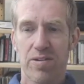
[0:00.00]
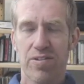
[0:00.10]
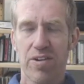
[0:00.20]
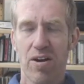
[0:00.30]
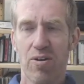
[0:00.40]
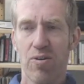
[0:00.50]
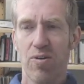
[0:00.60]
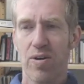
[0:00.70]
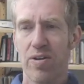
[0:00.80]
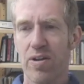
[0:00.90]

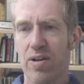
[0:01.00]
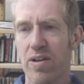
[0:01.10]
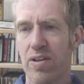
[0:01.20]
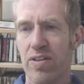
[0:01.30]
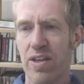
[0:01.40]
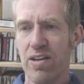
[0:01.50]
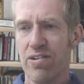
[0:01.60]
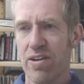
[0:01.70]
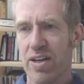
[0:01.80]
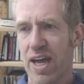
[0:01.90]
So
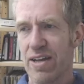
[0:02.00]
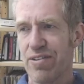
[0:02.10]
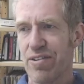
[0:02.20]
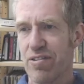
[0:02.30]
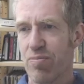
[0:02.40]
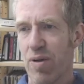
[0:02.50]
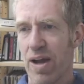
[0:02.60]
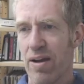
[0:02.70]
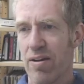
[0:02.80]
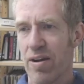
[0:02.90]
these are cases
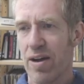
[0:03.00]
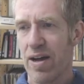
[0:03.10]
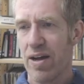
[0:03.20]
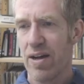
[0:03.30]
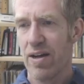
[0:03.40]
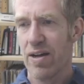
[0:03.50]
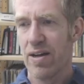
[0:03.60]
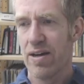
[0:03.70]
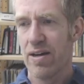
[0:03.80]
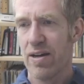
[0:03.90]
where
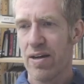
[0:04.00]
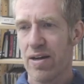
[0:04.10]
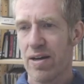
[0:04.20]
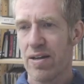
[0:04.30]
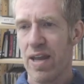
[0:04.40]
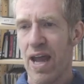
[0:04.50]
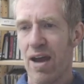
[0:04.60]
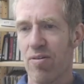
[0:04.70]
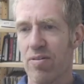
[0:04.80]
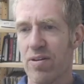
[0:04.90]

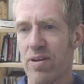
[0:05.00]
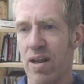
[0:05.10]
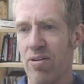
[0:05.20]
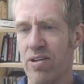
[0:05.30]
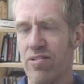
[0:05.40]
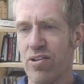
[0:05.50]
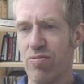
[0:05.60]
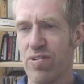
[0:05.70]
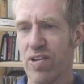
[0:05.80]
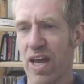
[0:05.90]
now notice
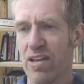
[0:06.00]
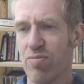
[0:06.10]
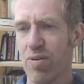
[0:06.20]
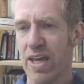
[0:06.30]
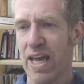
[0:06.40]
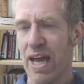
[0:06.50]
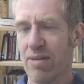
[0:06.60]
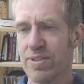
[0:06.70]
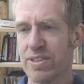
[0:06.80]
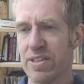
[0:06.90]
this was a case where they
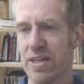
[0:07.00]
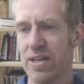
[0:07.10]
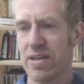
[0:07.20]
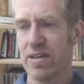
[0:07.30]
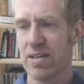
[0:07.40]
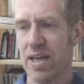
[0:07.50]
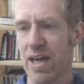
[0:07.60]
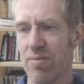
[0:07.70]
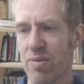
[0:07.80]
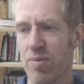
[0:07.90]
kept
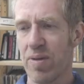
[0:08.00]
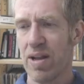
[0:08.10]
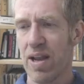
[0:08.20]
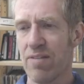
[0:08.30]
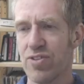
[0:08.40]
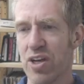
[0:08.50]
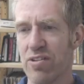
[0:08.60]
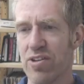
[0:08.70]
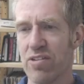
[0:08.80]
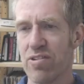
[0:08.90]
the women alive
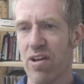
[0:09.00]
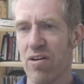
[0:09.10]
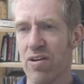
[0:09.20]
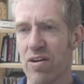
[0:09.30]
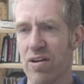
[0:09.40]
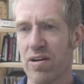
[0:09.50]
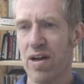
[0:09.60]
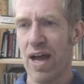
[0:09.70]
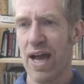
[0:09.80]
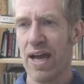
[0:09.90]
just as long
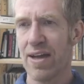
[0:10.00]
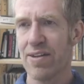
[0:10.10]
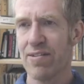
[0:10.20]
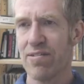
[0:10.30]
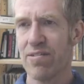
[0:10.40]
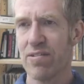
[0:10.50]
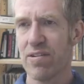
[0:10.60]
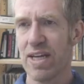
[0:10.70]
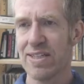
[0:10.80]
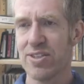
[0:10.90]
as
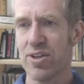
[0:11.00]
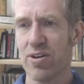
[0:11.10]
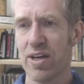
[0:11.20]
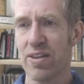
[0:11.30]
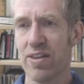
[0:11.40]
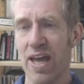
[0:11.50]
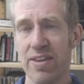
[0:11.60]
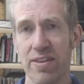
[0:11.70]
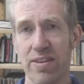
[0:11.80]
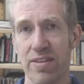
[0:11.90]
it took, and
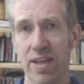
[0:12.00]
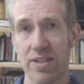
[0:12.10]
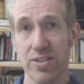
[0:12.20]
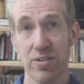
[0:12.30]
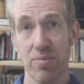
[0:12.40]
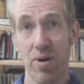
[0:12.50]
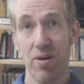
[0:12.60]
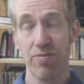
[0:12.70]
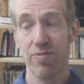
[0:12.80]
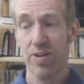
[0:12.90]
then they took them
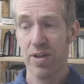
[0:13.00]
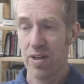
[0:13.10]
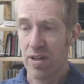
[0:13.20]
off